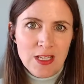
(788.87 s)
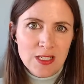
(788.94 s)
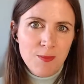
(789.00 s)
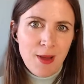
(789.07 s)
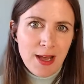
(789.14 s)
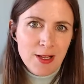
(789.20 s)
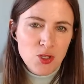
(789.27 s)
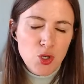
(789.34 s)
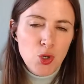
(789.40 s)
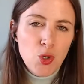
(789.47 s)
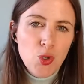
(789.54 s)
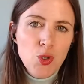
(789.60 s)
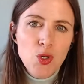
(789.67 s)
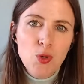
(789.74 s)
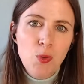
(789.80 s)
It's about
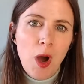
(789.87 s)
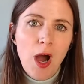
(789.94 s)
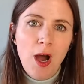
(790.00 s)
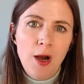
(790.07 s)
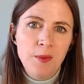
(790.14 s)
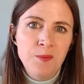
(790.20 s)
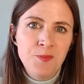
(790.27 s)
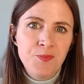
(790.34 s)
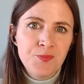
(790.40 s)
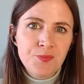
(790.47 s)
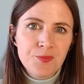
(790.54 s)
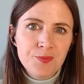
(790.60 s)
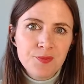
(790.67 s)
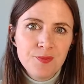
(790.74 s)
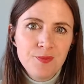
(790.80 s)
who you are
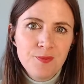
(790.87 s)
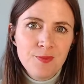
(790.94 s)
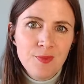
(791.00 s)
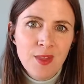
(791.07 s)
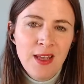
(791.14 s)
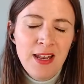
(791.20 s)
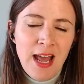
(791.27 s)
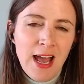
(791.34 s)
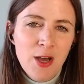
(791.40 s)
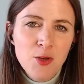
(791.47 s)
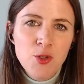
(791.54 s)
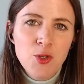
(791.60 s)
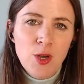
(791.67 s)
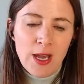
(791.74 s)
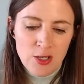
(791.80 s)
and how
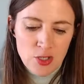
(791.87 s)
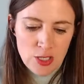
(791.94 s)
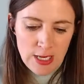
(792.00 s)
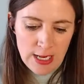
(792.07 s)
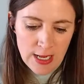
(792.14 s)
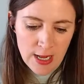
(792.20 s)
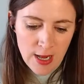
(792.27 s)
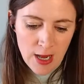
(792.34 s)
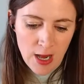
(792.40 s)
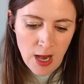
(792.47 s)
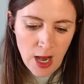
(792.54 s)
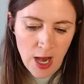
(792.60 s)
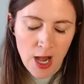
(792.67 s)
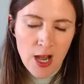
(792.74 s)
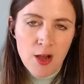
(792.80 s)
you actually
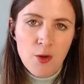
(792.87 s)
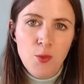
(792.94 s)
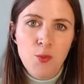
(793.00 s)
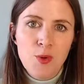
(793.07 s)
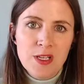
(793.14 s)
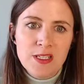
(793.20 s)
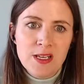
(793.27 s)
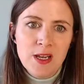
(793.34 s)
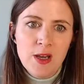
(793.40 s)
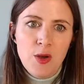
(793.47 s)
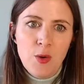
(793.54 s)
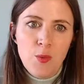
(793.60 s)
are with